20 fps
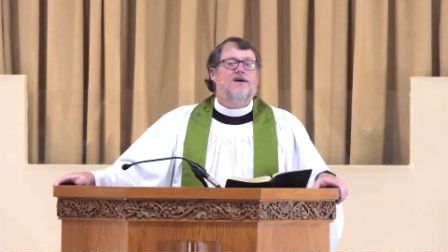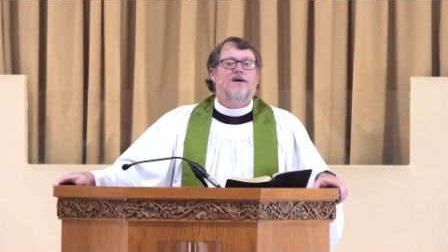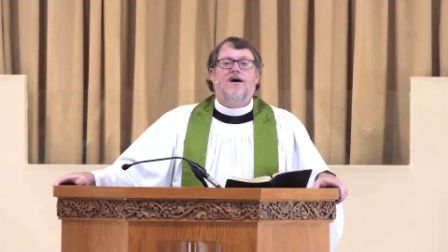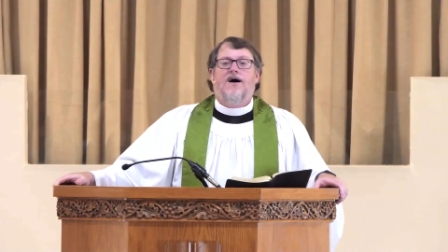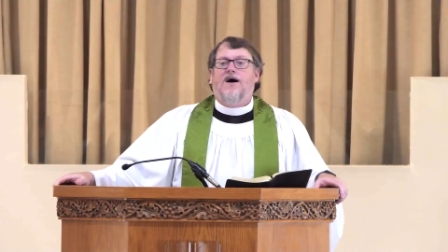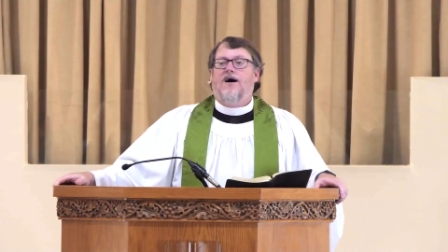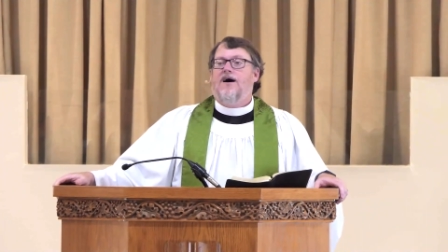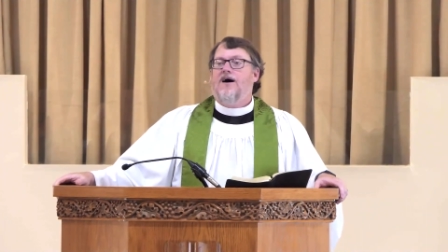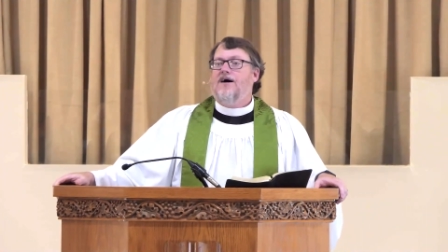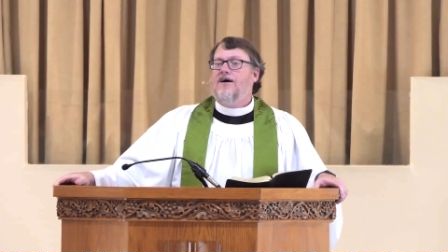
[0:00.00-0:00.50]

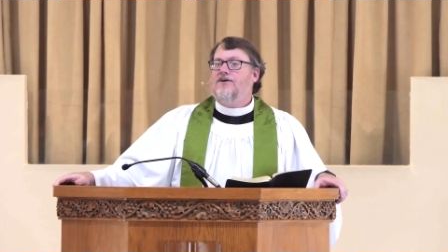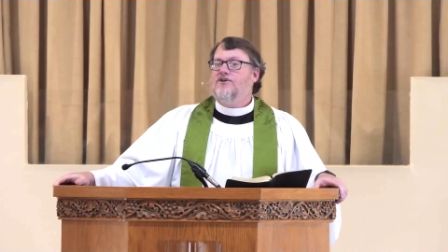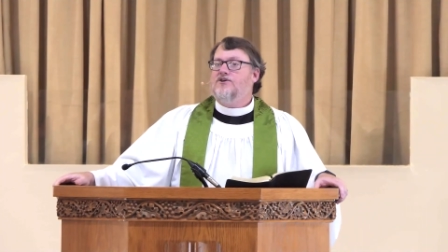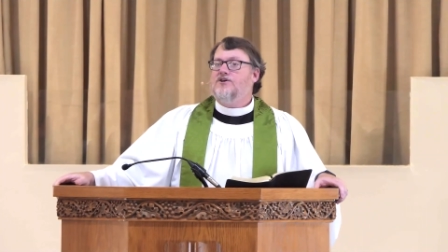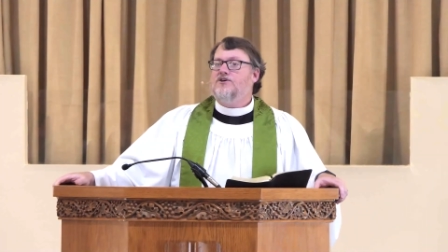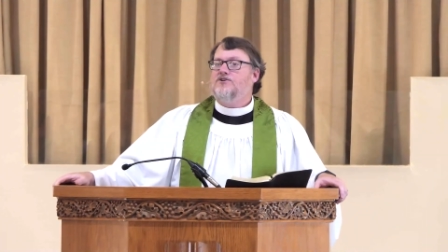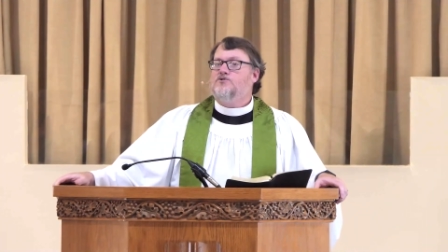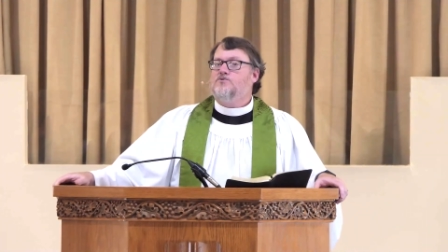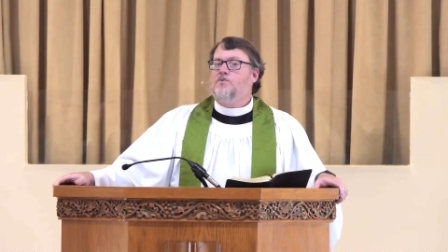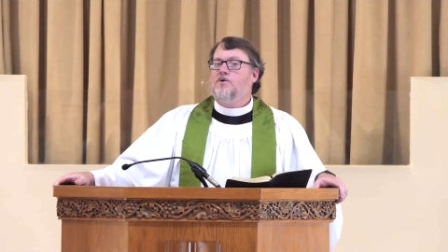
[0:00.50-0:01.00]
uh,
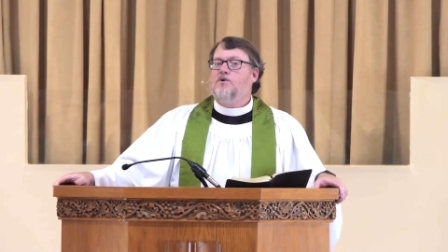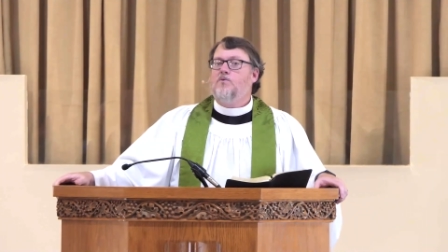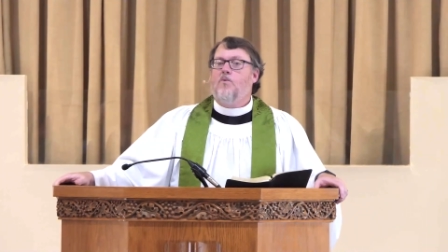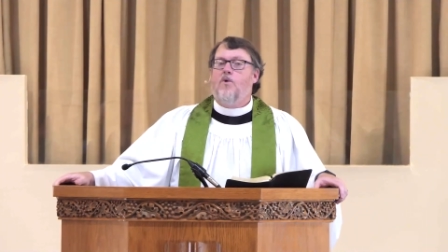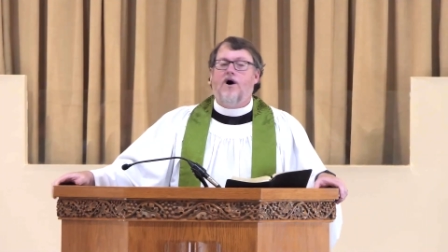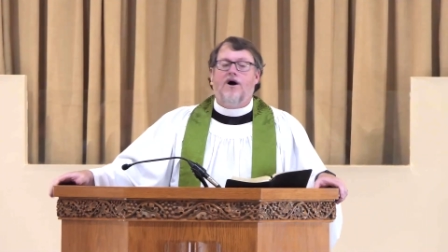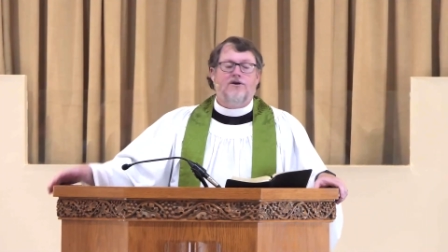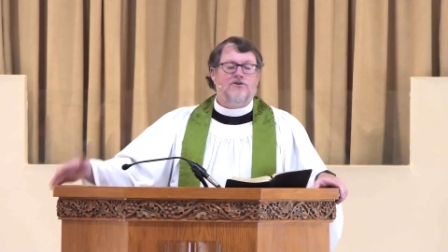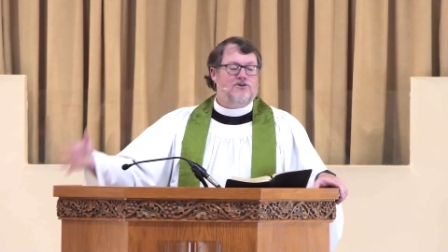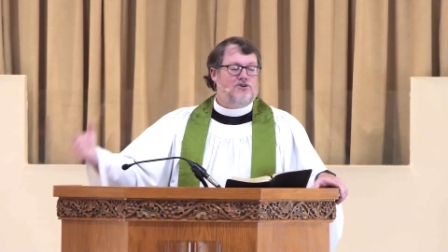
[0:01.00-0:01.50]
as we
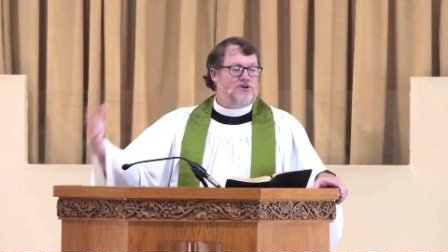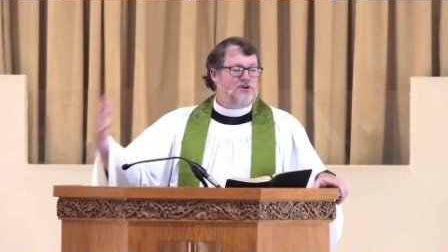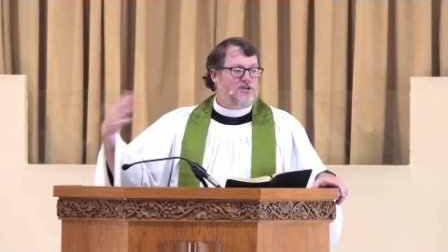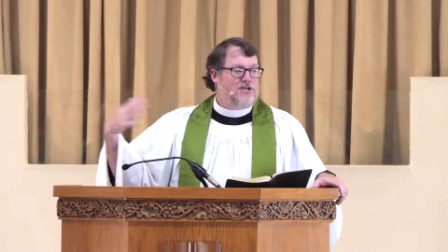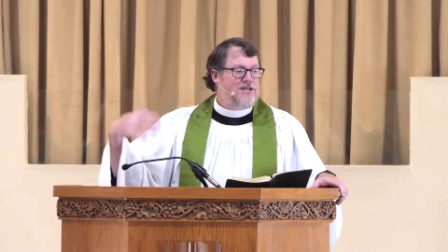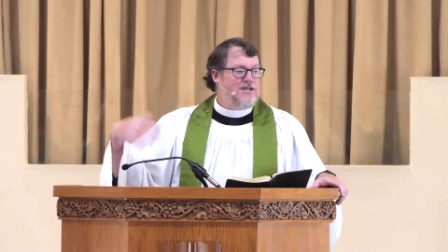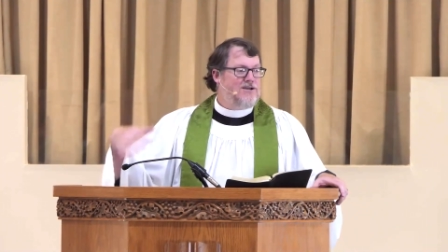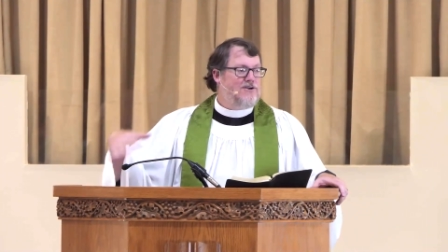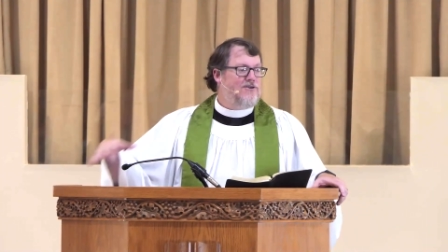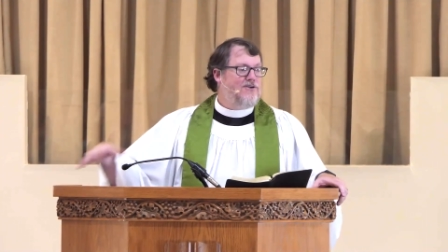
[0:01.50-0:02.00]
wander
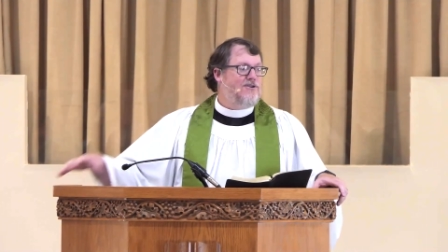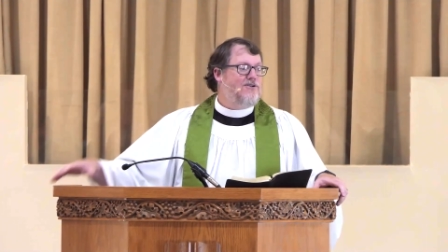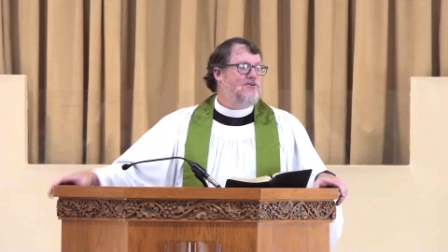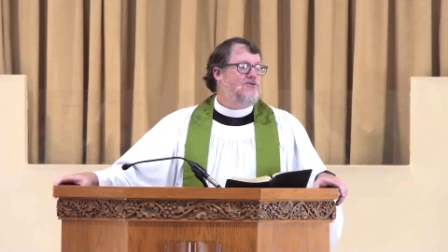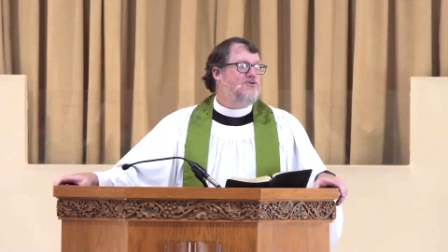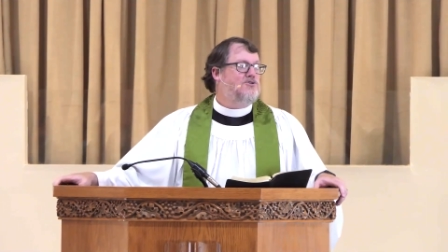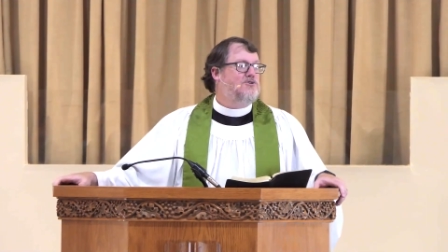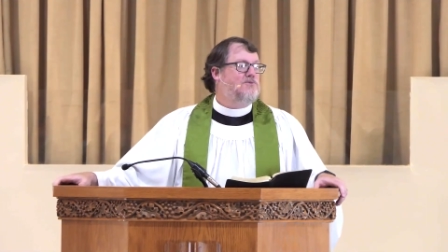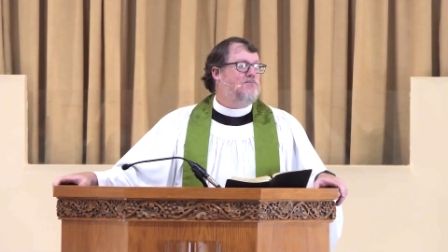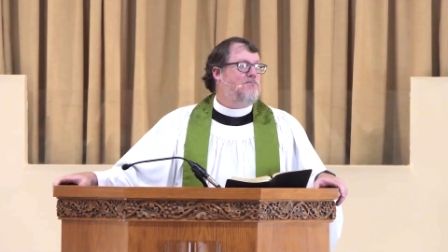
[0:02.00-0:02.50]
here at
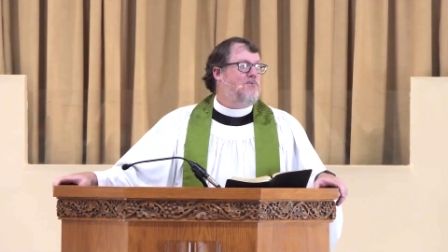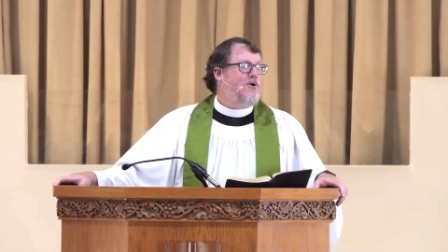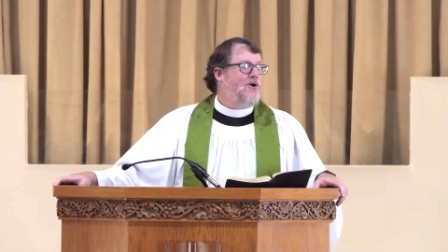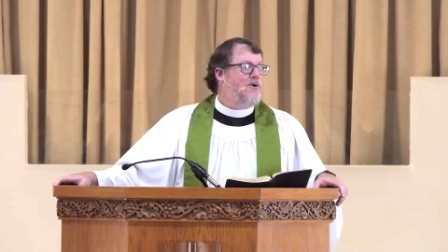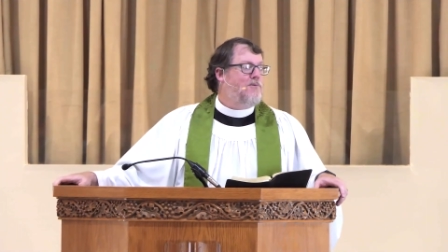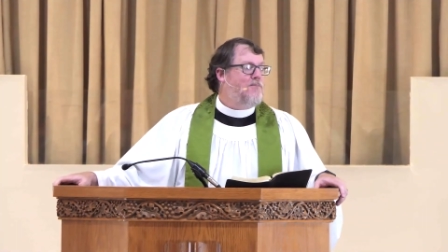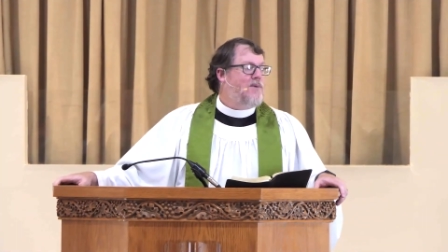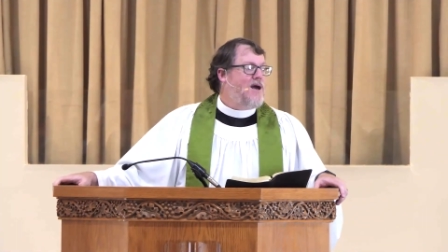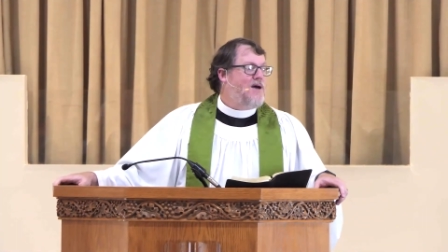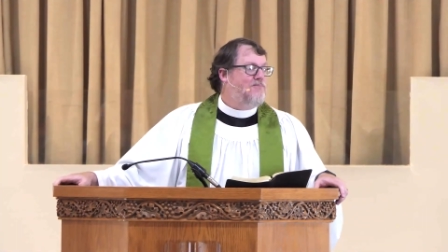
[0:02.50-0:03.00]
Ocean Park
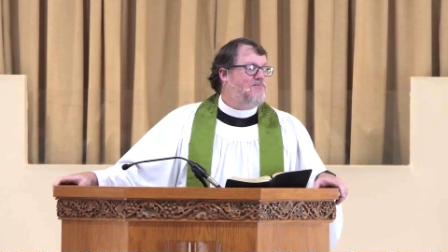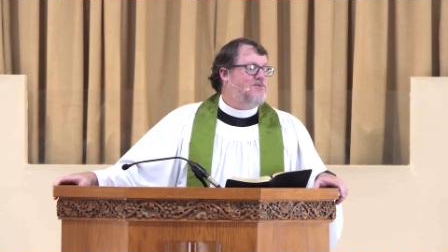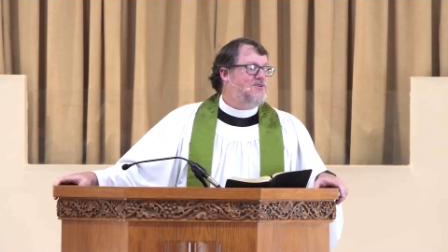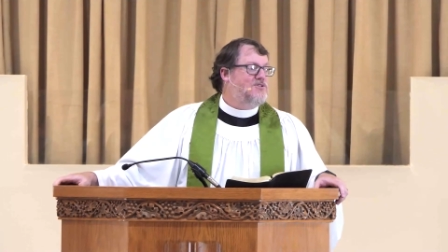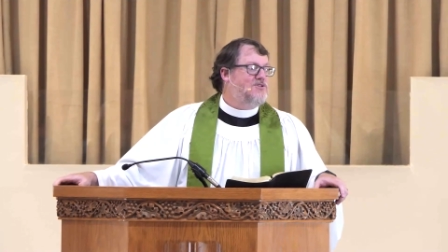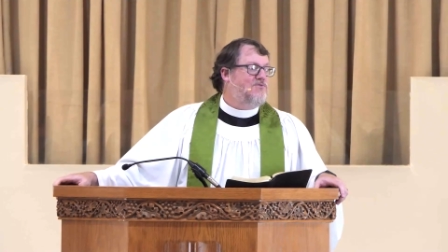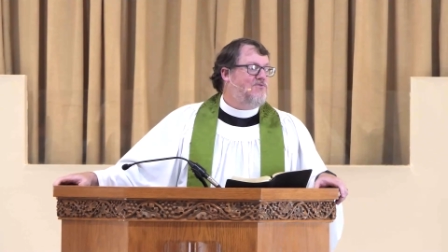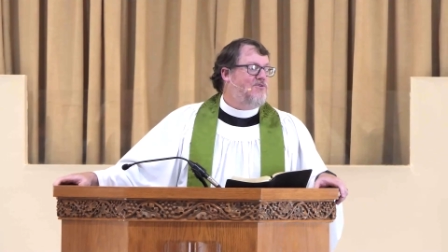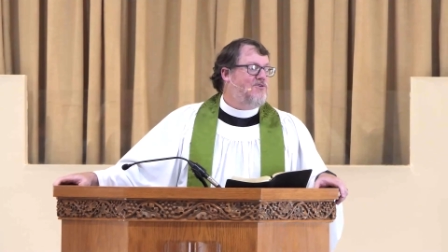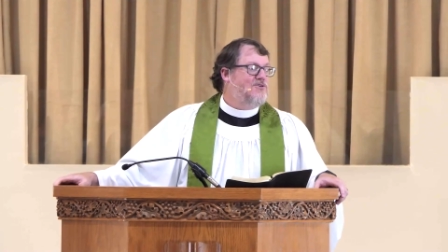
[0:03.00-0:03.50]
Baptist
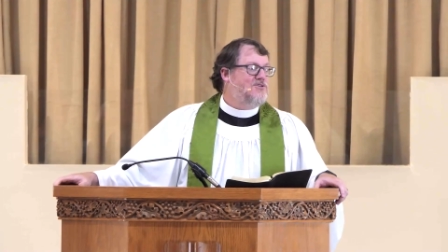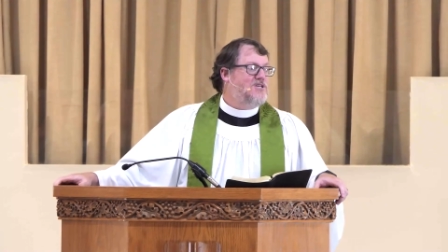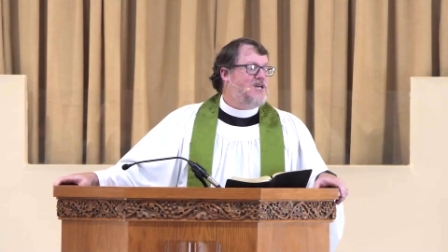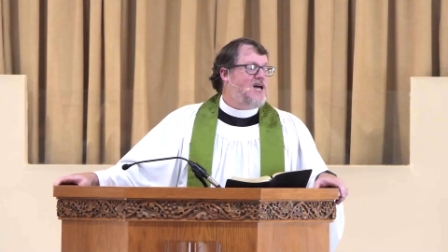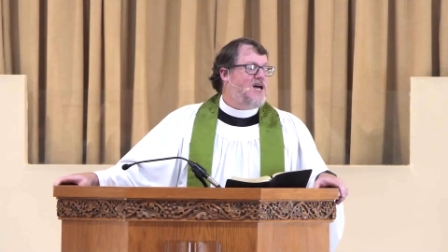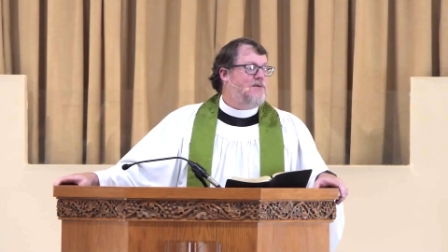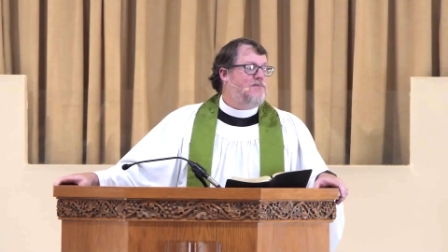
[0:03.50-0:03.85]
for a time.